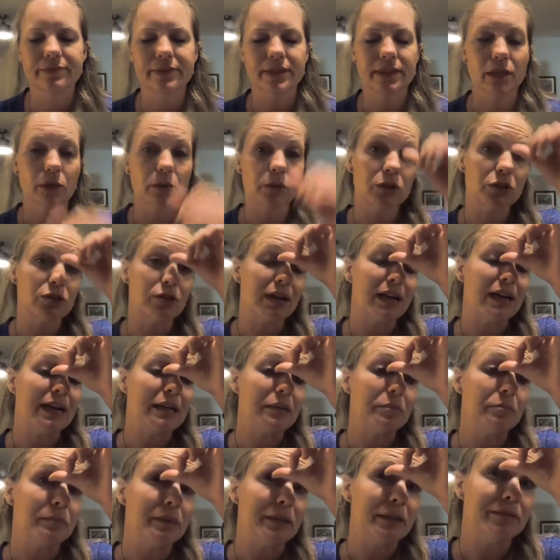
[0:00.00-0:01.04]
So we're
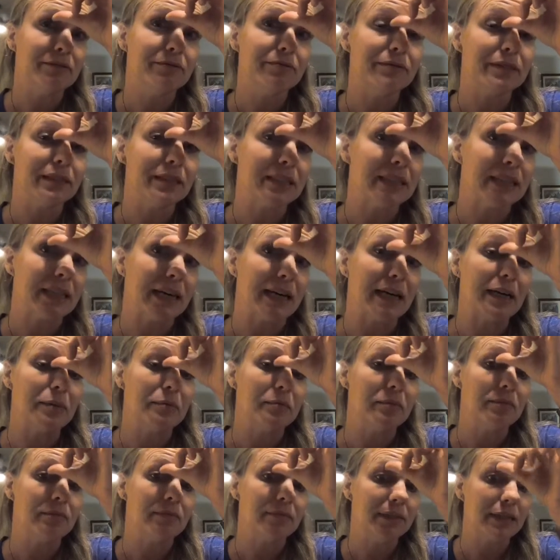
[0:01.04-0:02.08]
trying beef this time,
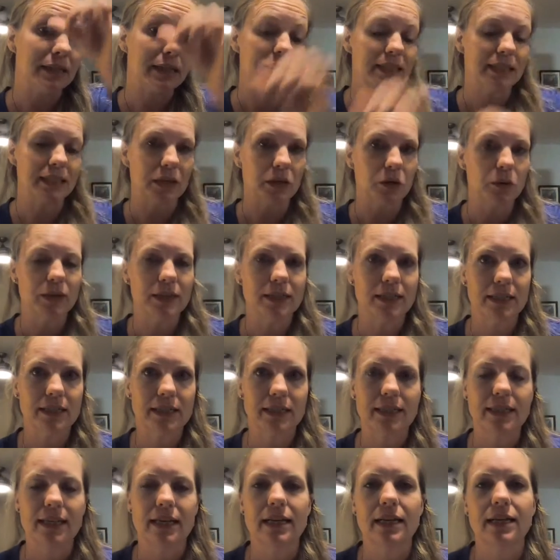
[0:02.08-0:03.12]
and so we
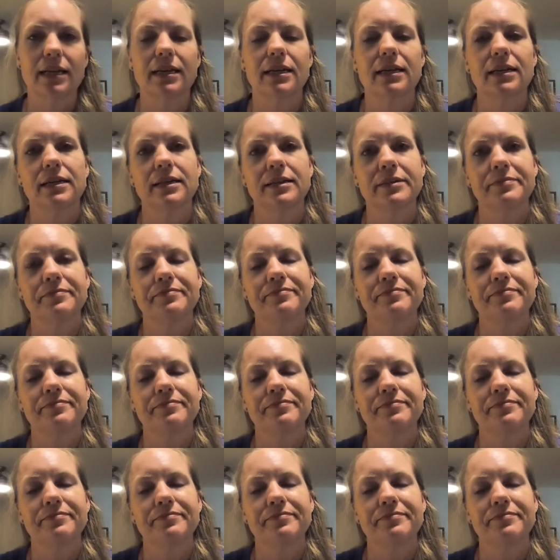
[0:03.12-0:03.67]
did a